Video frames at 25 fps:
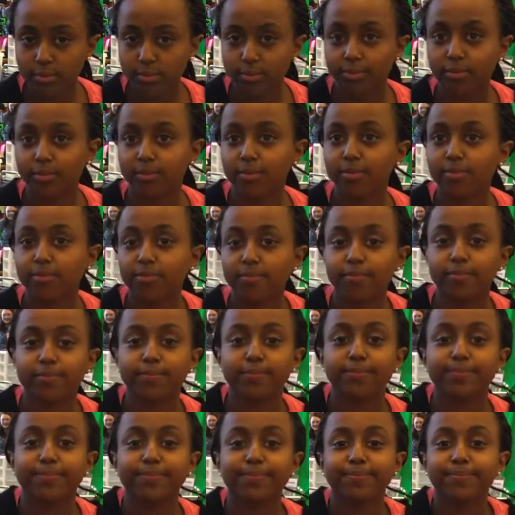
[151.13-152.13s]

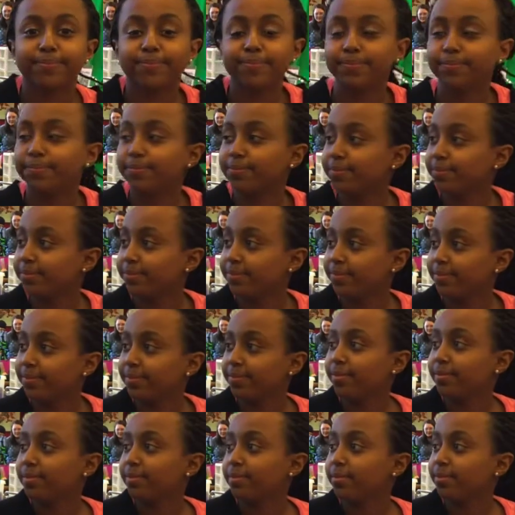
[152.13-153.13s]

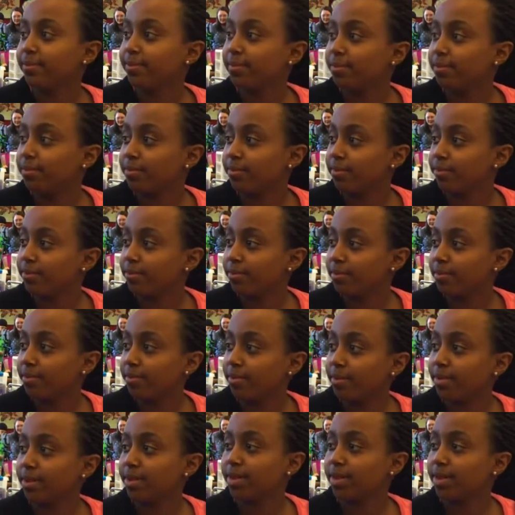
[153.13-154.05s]
No words are spoken by the person on screen.